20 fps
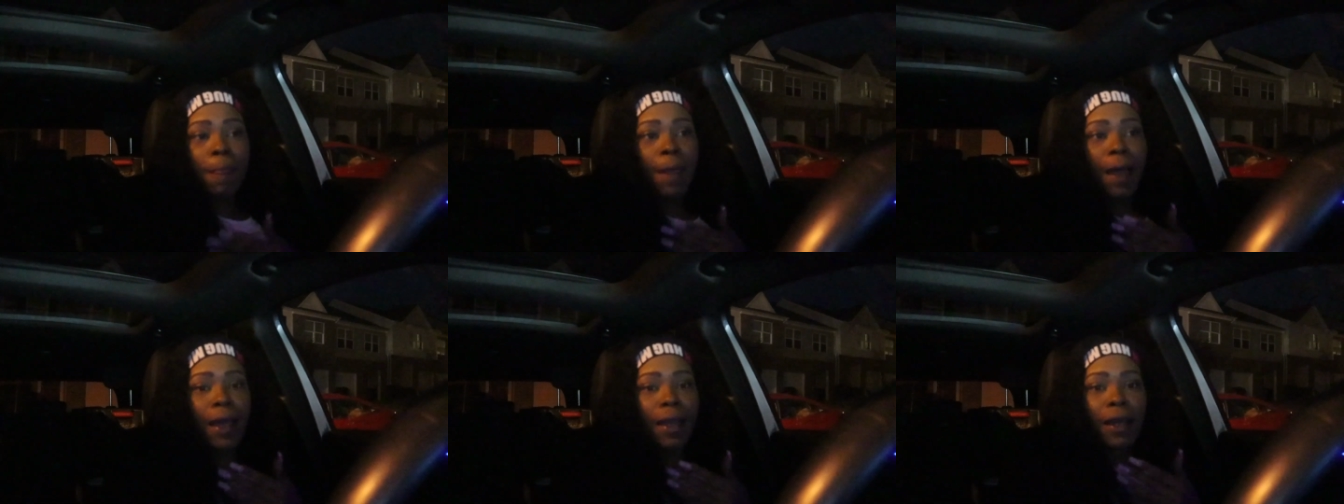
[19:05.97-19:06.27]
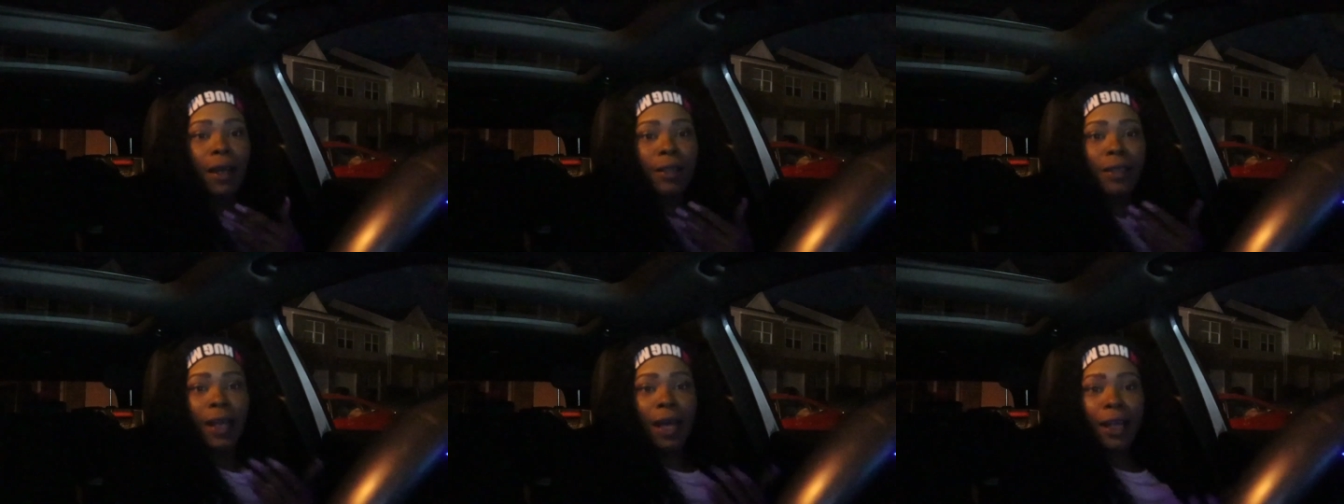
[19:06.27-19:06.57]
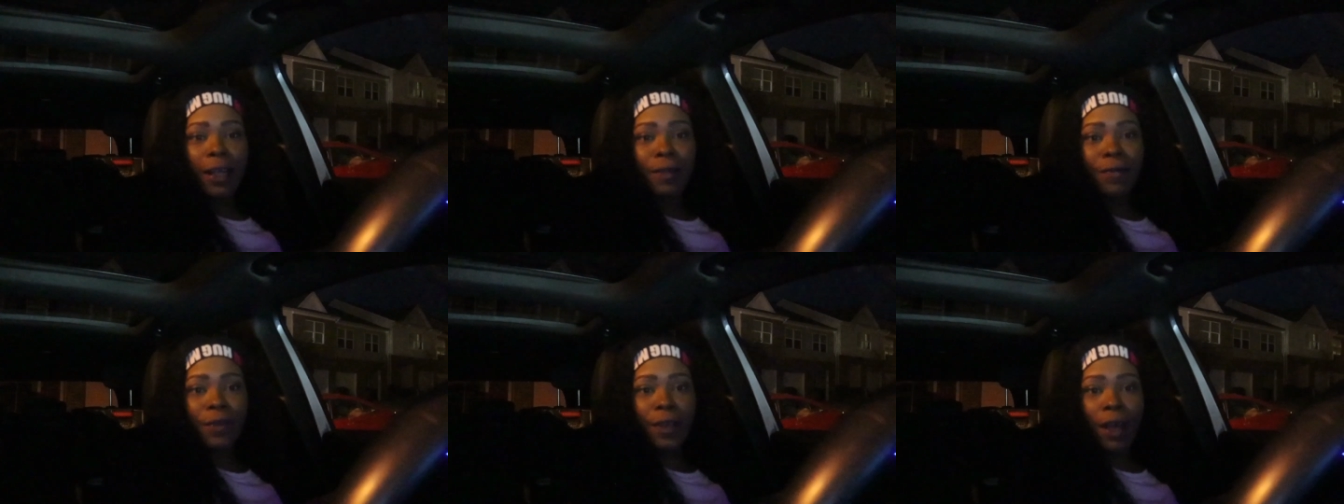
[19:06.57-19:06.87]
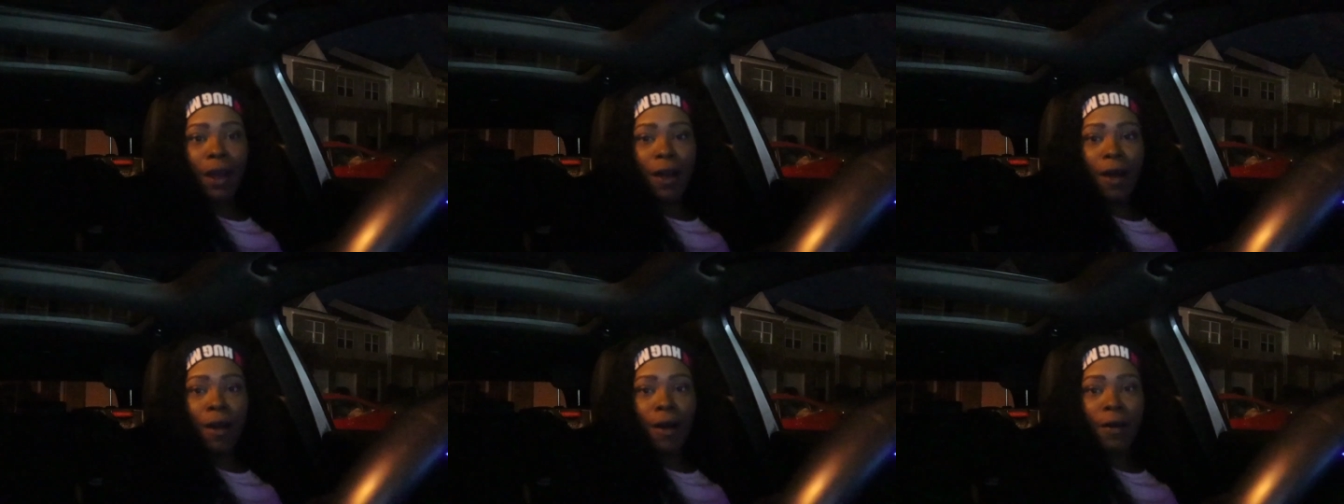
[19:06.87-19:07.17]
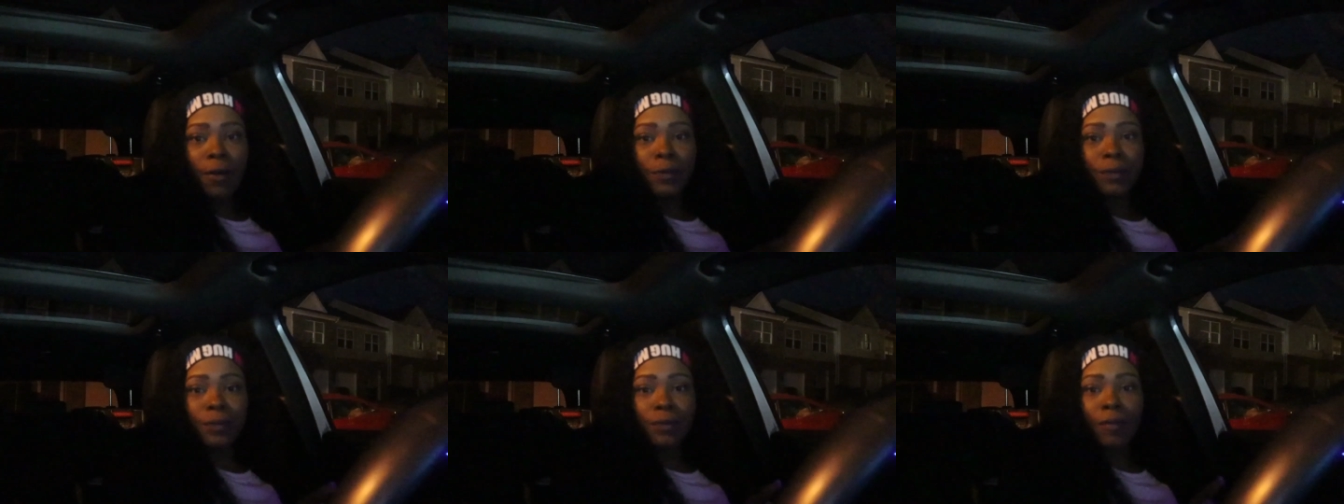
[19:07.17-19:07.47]
Like, a lot of
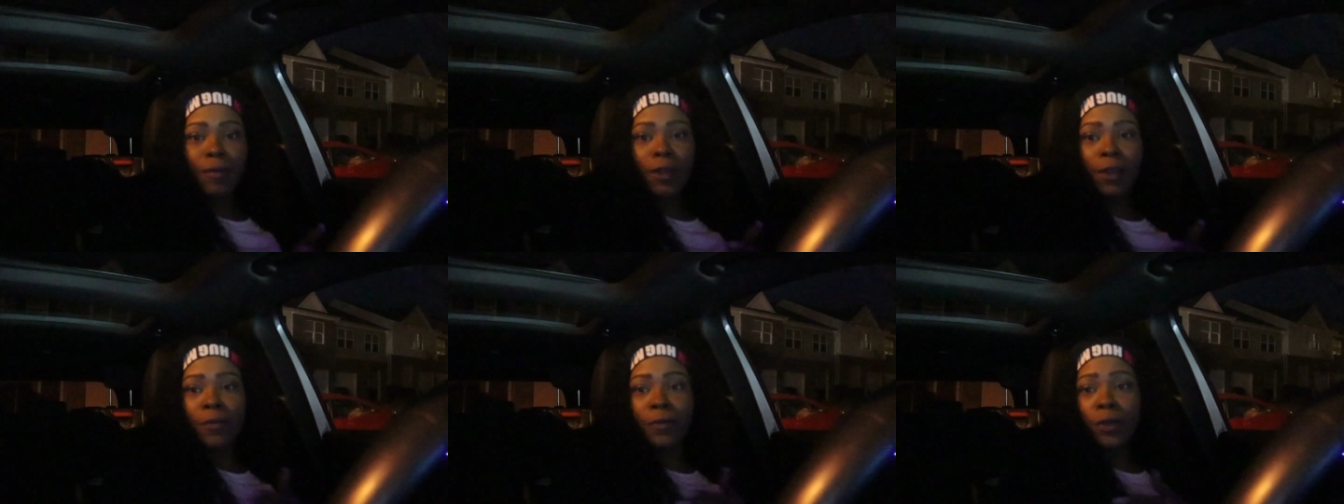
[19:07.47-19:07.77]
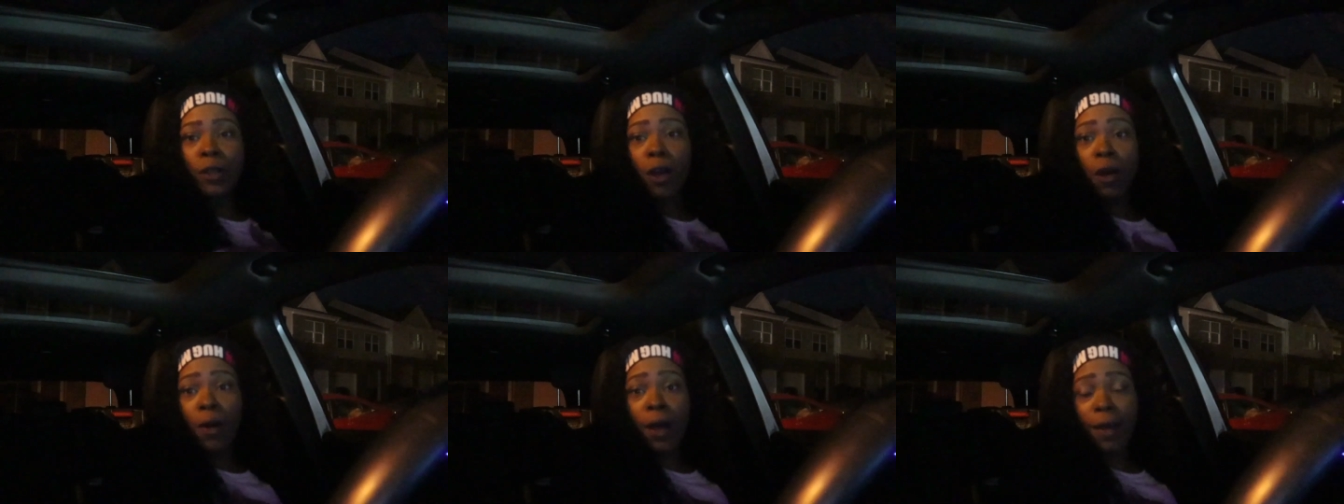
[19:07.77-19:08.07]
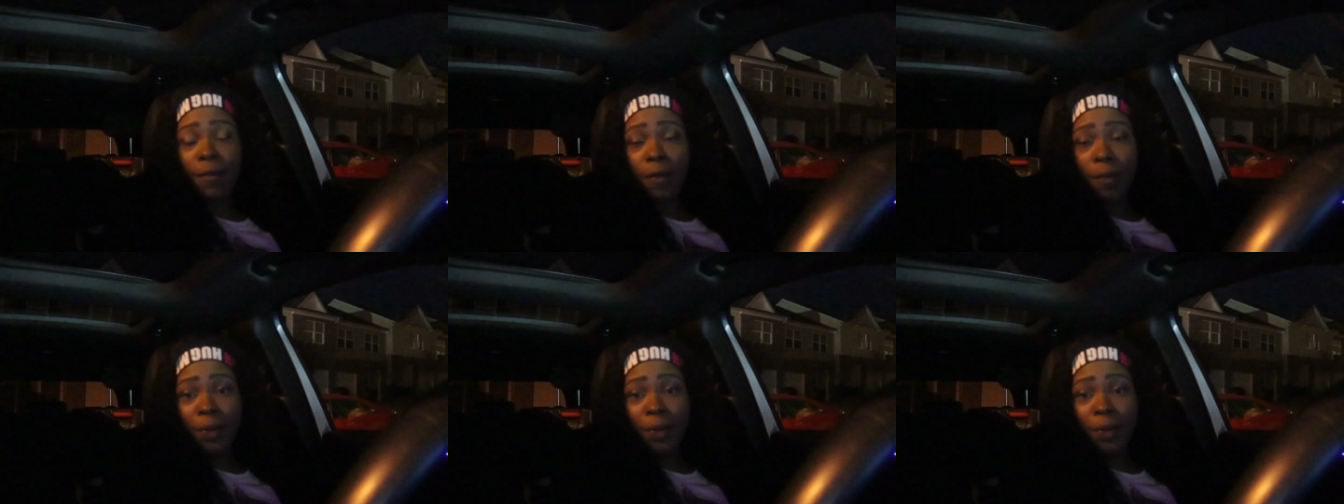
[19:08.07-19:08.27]
y'all, if you don't have